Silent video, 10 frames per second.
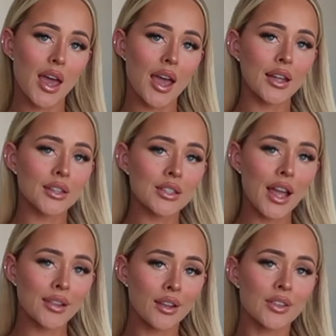And
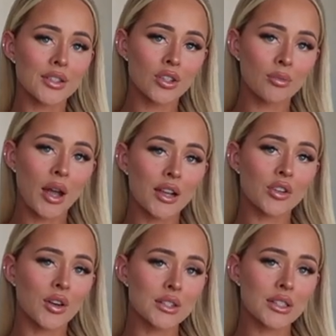I love this so
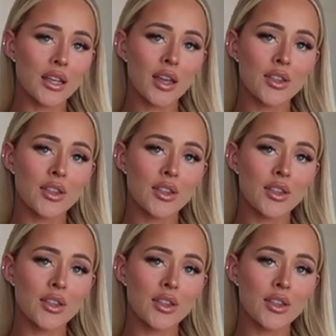much. Honestly,